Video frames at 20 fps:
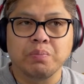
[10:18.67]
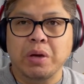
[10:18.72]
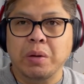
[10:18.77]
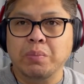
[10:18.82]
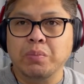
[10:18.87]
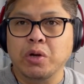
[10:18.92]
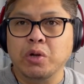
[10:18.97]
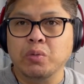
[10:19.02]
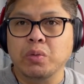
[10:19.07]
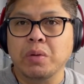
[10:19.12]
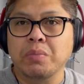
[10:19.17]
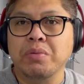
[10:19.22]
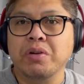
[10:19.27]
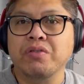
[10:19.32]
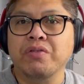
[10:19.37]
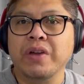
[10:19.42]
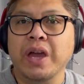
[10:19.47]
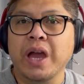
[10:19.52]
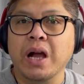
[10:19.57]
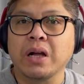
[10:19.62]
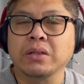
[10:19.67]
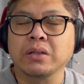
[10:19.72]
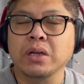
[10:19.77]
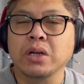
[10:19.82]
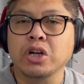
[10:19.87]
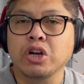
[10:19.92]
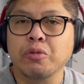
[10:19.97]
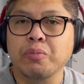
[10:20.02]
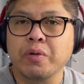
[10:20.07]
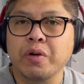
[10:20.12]
people will be reacting
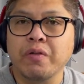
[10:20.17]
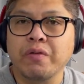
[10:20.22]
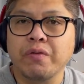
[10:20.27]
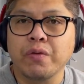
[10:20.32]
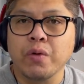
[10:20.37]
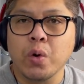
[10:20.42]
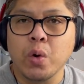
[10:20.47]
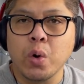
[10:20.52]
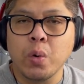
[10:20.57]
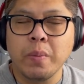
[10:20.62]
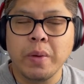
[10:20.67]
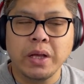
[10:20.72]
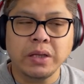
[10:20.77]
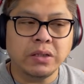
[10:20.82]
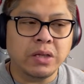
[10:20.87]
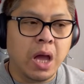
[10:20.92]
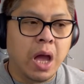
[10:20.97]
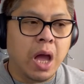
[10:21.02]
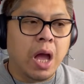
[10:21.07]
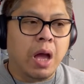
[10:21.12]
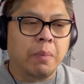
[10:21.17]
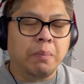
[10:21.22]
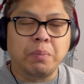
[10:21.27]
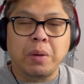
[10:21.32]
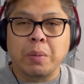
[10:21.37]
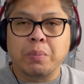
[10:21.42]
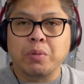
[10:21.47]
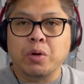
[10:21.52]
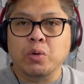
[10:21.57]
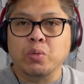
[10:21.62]
her performance
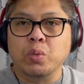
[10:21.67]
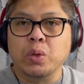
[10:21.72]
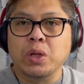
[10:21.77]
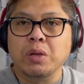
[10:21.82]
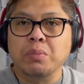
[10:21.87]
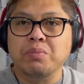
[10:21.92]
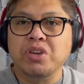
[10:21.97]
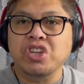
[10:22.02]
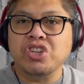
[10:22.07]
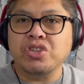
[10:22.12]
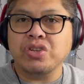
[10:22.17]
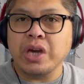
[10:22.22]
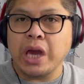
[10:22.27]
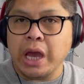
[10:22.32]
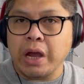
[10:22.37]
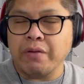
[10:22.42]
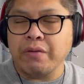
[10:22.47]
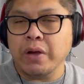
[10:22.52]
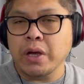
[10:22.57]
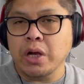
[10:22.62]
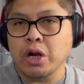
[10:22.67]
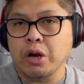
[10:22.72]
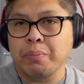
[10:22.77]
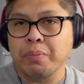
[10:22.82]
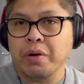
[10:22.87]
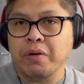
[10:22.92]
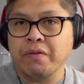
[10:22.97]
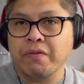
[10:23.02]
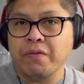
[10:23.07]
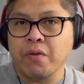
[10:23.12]
people will be sharing her
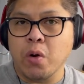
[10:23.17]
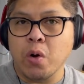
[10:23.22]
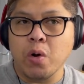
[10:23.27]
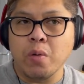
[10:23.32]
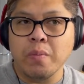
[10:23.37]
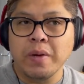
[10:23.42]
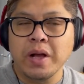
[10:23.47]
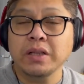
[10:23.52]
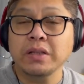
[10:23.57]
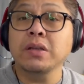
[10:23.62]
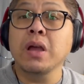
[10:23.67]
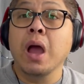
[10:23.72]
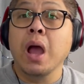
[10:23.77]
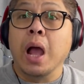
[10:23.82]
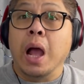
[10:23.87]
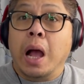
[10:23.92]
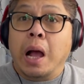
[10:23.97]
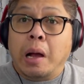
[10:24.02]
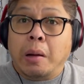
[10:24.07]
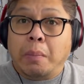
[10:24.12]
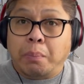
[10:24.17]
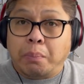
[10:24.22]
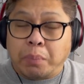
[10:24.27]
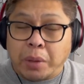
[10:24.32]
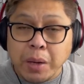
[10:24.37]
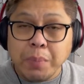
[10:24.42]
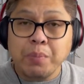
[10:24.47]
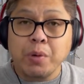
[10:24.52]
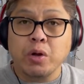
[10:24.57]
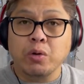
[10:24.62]
performance
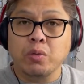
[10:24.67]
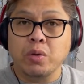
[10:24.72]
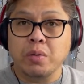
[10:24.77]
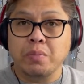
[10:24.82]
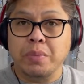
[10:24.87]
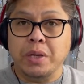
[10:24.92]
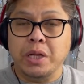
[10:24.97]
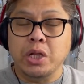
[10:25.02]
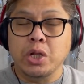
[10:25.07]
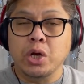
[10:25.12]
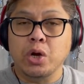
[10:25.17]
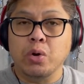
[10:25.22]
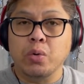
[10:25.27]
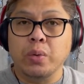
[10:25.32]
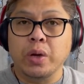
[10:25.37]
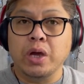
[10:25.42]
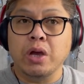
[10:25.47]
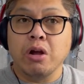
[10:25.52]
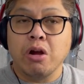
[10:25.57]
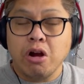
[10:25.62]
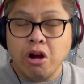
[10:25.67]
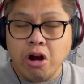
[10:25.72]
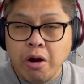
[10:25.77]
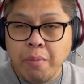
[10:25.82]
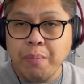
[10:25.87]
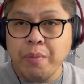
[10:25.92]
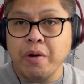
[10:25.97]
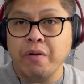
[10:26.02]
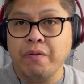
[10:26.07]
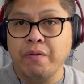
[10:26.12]
people will be knowing her
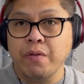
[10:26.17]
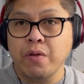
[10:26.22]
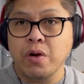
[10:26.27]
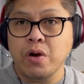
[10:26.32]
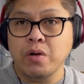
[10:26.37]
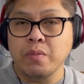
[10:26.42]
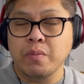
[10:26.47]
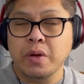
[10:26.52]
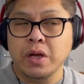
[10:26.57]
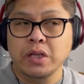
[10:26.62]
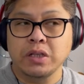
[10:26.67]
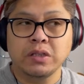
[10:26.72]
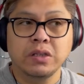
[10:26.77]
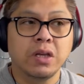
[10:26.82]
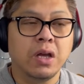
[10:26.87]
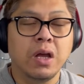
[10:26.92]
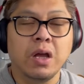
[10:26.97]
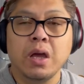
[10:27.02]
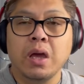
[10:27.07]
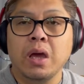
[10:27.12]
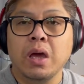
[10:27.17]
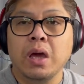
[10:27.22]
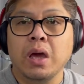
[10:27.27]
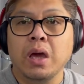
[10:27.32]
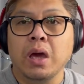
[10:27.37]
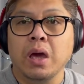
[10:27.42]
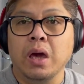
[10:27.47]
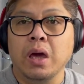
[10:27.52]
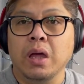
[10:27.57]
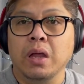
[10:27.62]
performance
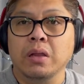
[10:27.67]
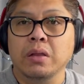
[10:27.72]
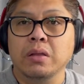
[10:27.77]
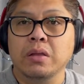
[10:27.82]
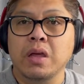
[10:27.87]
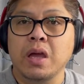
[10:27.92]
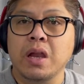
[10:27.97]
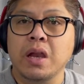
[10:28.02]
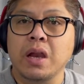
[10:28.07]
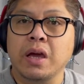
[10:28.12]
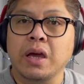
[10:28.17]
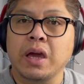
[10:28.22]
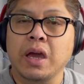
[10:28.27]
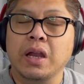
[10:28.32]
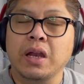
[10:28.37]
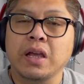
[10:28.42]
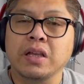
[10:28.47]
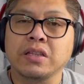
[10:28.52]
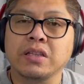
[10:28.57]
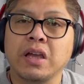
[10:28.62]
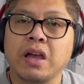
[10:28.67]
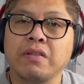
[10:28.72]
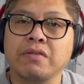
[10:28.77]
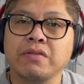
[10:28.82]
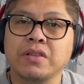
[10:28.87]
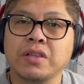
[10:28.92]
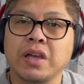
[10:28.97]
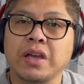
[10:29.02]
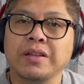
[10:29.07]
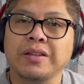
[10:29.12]
and then again as i've
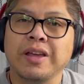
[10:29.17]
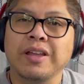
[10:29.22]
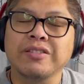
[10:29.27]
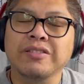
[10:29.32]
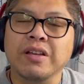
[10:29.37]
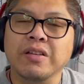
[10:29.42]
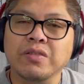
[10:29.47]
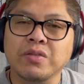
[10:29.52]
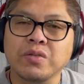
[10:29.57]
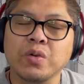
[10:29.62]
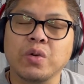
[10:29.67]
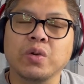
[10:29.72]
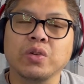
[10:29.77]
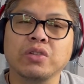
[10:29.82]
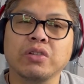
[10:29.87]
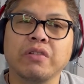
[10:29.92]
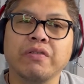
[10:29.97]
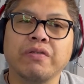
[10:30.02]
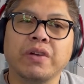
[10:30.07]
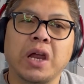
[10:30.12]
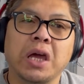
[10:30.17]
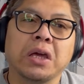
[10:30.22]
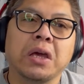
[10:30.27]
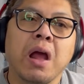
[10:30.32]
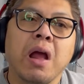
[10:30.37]
said it's a sort of like